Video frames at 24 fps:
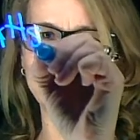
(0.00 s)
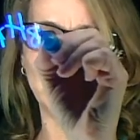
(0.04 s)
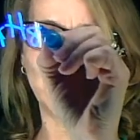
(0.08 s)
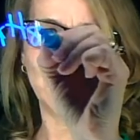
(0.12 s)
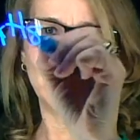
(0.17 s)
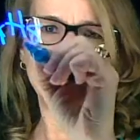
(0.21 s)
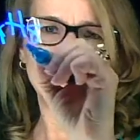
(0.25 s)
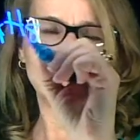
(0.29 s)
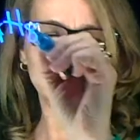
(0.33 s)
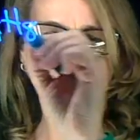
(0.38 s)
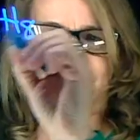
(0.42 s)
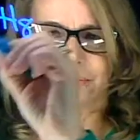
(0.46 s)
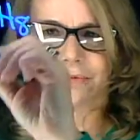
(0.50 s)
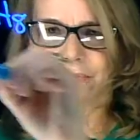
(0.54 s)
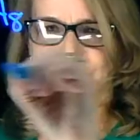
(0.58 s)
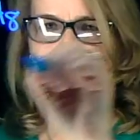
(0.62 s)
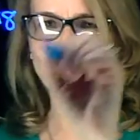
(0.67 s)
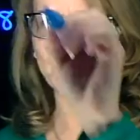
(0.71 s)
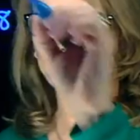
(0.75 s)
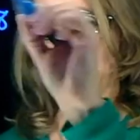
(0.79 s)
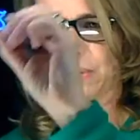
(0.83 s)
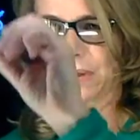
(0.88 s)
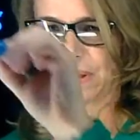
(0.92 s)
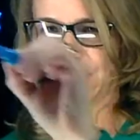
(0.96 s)
So
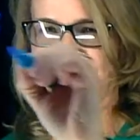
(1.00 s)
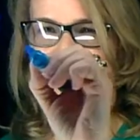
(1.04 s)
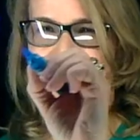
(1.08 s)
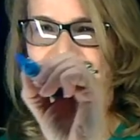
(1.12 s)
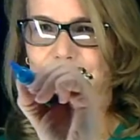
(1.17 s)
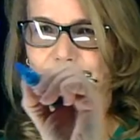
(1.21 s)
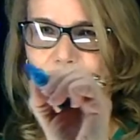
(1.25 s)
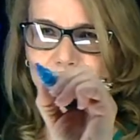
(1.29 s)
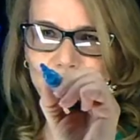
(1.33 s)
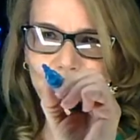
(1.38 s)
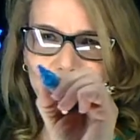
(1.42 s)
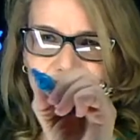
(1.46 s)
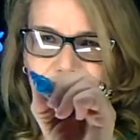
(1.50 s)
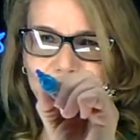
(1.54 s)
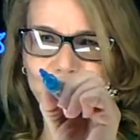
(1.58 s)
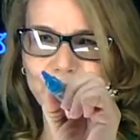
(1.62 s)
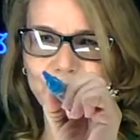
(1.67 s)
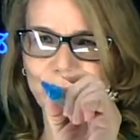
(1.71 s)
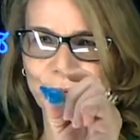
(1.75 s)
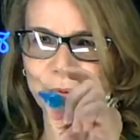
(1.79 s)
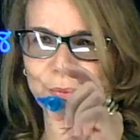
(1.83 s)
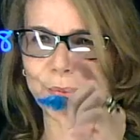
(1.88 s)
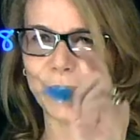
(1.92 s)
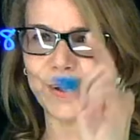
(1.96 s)
remember, that's the molecular
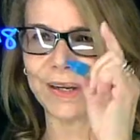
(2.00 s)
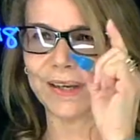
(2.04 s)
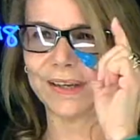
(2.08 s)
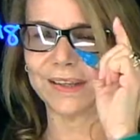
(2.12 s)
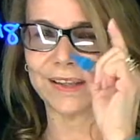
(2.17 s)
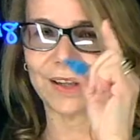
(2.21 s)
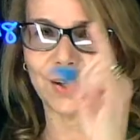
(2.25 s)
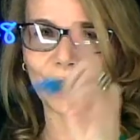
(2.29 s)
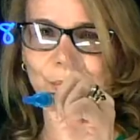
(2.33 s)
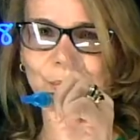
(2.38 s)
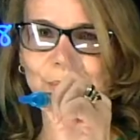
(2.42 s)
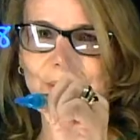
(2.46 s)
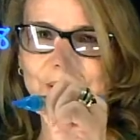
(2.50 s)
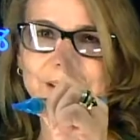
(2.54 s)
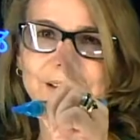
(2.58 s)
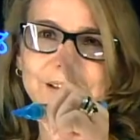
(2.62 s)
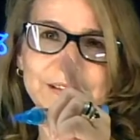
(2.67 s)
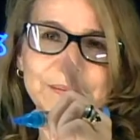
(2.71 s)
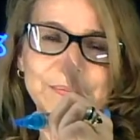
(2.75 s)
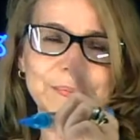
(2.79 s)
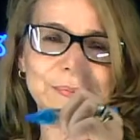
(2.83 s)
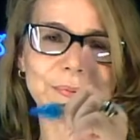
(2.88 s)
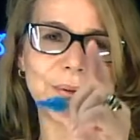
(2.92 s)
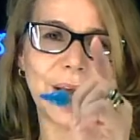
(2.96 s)
formula that only
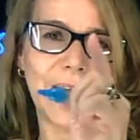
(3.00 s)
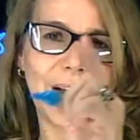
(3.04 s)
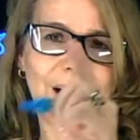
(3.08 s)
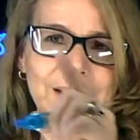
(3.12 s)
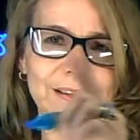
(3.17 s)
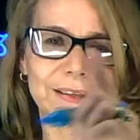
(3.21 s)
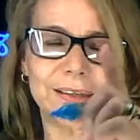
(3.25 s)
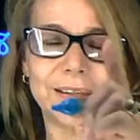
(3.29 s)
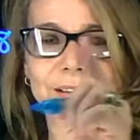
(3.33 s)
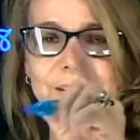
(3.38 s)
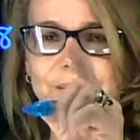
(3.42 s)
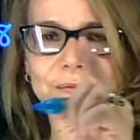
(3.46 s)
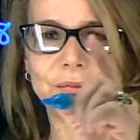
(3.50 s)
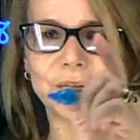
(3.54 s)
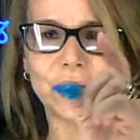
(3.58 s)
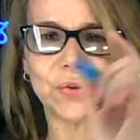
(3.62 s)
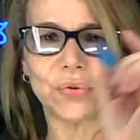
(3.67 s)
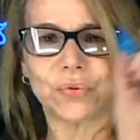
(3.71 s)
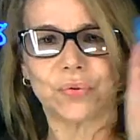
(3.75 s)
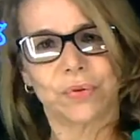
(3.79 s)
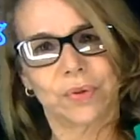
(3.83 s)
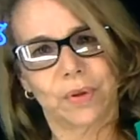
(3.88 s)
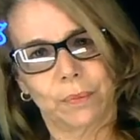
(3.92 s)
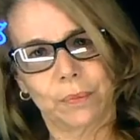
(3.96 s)
gives
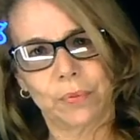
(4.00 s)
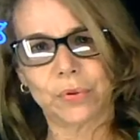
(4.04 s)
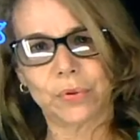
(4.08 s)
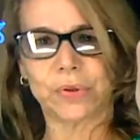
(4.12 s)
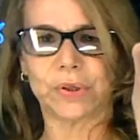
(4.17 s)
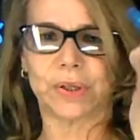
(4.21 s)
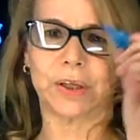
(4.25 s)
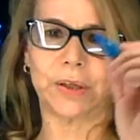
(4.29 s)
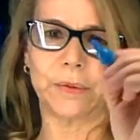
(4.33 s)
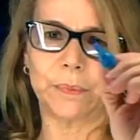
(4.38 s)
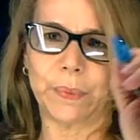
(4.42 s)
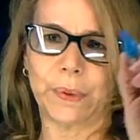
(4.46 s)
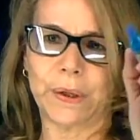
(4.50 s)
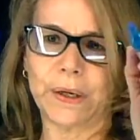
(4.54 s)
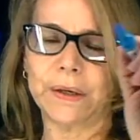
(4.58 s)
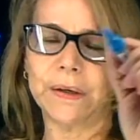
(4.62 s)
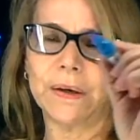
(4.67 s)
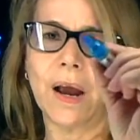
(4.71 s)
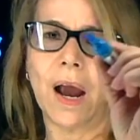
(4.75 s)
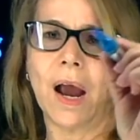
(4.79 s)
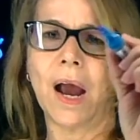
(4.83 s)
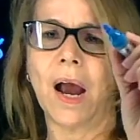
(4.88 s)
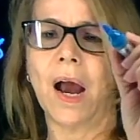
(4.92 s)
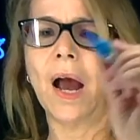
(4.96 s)
you the
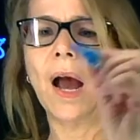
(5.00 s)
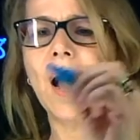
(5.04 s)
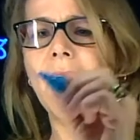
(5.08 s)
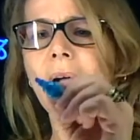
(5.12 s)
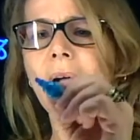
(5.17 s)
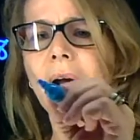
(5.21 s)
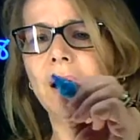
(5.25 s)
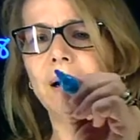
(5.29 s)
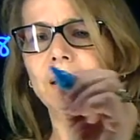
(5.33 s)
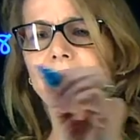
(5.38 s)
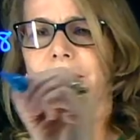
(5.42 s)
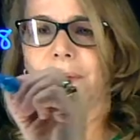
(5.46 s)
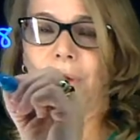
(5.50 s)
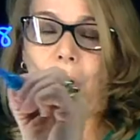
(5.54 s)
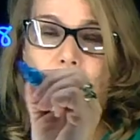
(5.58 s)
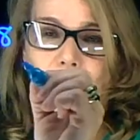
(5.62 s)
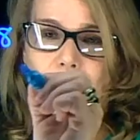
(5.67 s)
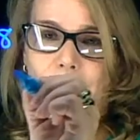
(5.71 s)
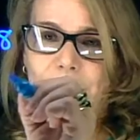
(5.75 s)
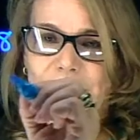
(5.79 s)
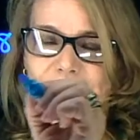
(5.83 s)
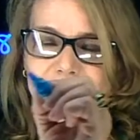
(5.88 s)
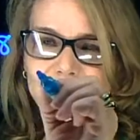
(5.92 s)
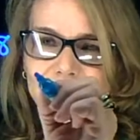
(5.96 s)
bookkeeping. So how
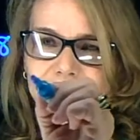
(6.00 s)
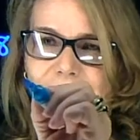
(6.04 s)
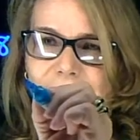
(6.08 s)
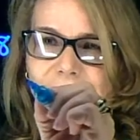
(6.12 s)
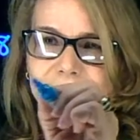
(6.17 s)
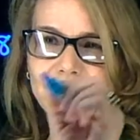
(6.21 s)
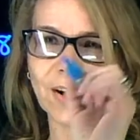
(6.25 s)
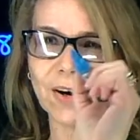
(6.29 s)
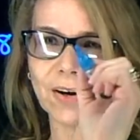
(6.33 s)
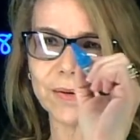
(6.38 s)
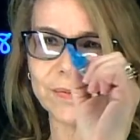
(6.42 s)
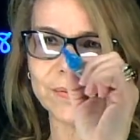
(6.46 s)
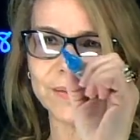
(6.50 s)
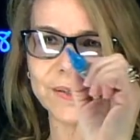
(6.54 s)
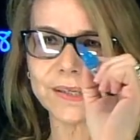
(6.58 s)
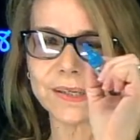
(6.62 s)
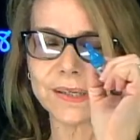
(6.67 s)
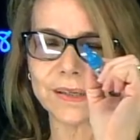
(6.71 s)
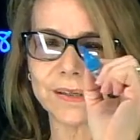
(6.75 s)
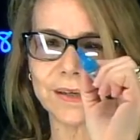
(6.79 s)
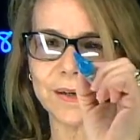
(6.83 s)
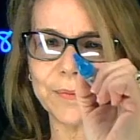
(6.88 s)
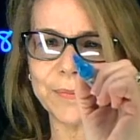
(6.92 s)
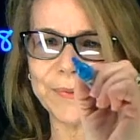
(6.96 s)
many carbons
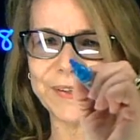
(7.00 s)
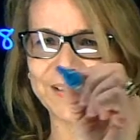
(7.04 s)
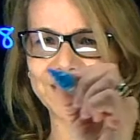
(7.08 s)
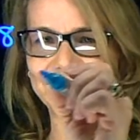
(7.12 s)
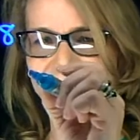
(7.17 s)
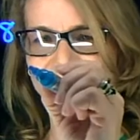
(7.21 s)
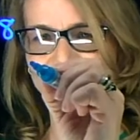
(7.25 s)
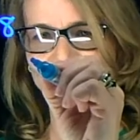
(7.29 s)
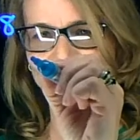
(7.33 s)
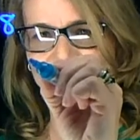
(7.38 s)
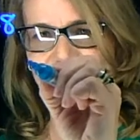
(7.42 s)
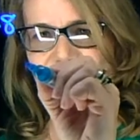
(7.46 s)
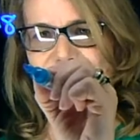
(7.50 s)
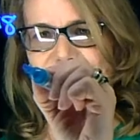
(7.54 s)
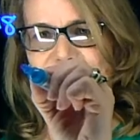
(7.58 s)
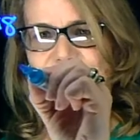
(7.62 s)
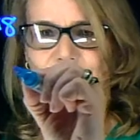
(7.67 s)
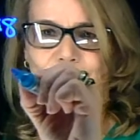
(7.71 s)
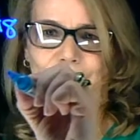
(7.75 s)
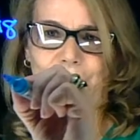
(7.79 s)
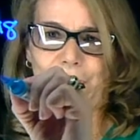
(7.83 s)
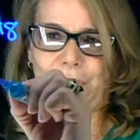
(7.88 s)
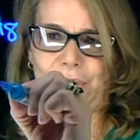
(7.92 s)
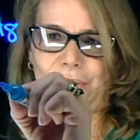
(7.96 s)
and how many hydrogens.
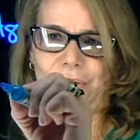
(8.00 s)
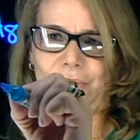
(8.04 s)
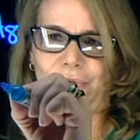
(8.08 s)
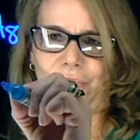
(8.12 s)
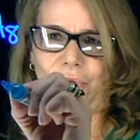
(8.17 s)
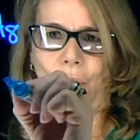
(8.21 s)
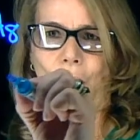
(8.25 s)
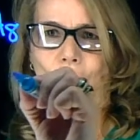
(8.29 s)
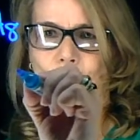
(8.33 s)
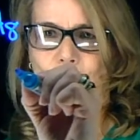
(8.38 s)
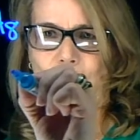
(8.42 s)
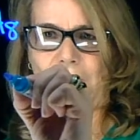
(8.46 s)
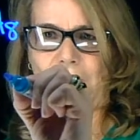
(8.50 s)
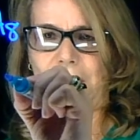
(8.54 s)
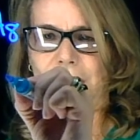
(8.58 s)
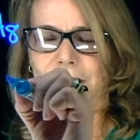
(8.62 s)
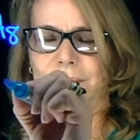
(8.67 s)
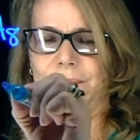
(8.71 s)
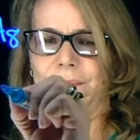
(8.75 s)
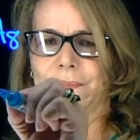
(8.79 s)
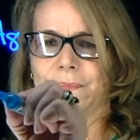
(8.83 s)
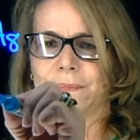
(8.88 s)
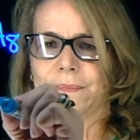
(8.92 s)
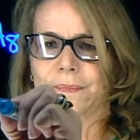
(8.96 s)
So I'm going to draw
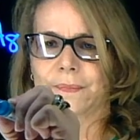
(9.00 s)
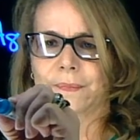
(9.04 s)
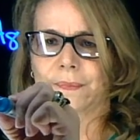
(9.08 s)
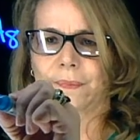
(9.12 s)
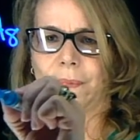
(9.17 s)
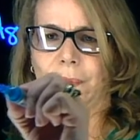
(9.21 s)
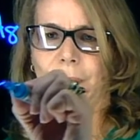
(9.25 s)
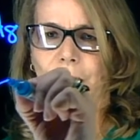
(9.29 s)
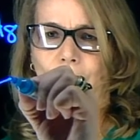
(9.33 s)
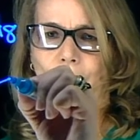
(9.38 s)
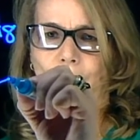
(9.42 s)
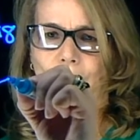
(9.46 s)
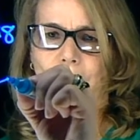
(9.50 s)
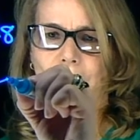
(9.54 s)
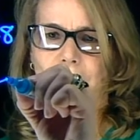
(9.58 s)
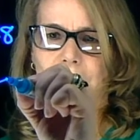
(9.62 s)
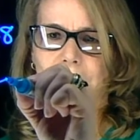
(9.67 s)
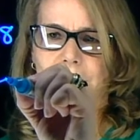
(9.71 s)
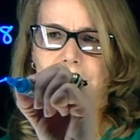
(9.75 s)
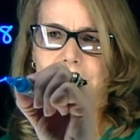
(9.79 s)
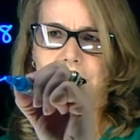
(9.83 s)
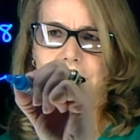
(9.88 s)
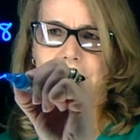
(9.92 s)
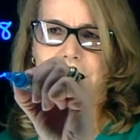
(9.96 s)

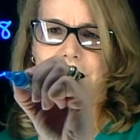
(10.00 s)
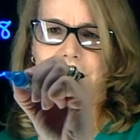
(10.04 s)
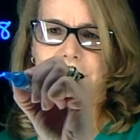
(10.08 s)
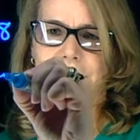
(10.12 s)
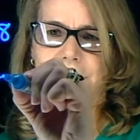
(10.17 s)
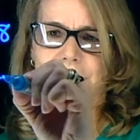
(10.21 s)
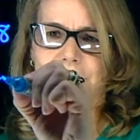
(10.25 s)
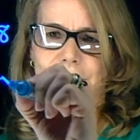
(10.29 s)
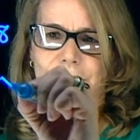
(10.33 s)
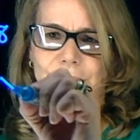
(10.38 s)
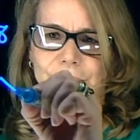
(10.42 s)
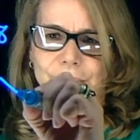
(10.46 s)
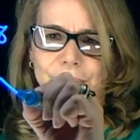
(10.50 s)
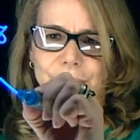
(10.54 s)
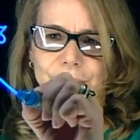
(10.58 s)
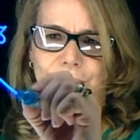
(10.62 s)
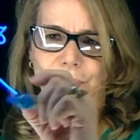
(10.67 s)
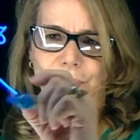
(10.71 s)
one, two,